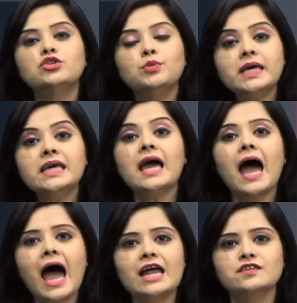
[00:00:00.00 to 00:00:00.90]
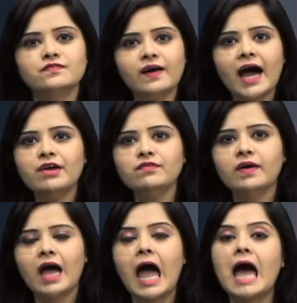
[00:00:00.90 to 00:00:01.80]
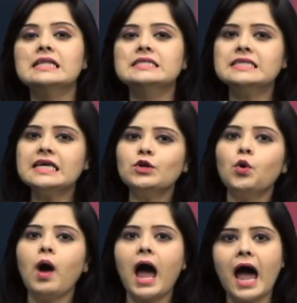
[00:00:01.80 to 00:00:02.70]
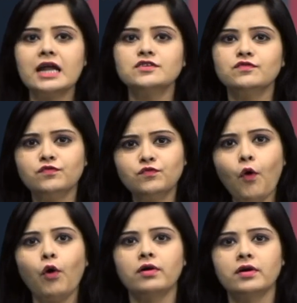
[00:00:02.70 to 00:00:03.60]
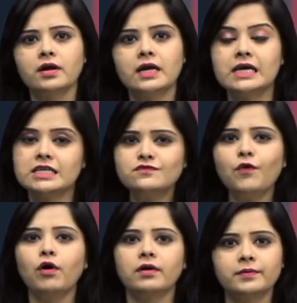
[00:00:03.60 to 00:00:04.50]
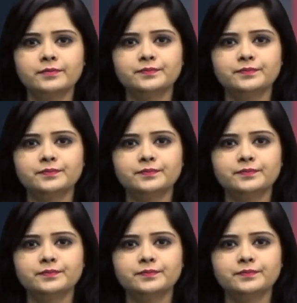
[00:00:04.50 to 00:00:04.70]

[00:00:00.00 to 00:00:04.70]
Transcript: 3 add 5 and 0 add 4 is 4.